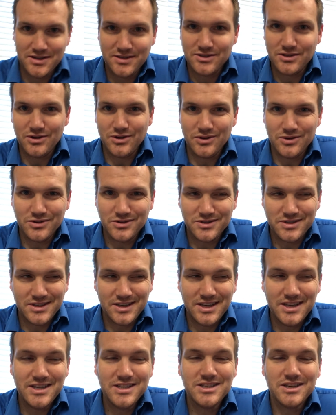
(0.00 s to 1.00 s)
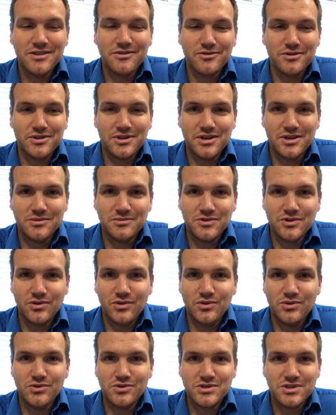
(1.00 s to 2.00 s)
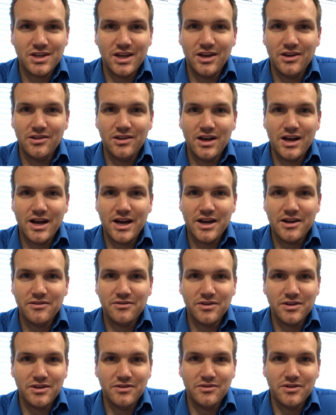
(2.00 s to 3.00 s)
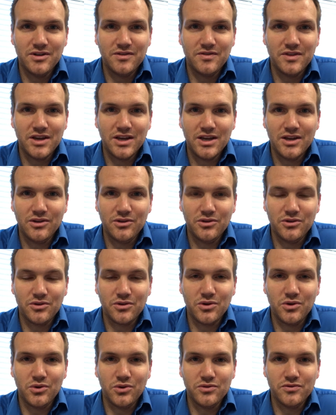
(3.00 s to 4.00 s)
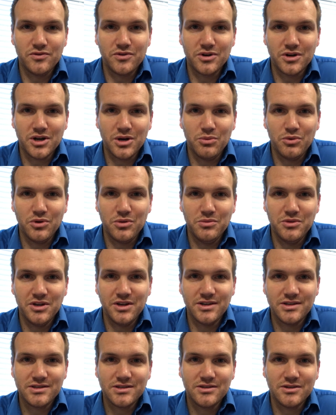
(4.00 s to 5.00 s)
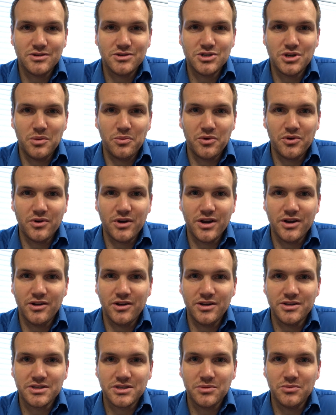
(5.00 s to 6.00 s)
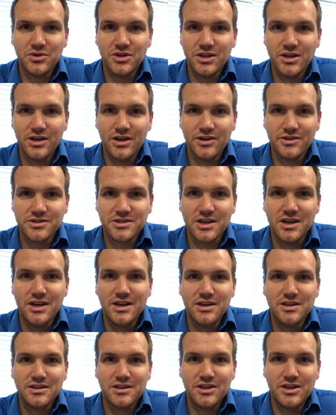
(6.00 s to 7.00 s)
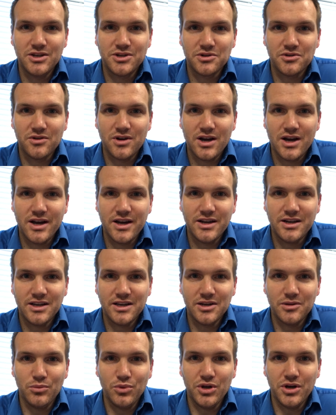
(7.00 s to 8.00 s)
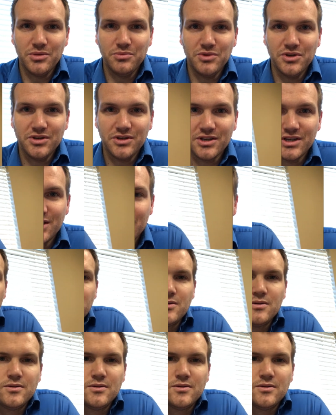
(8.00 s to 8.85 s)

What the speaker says: So it's easy for them to stay alive. Even if they get a little cold for a couple of minutes, they're jumping right on somebody else to hitch a ride and get a blood meal again.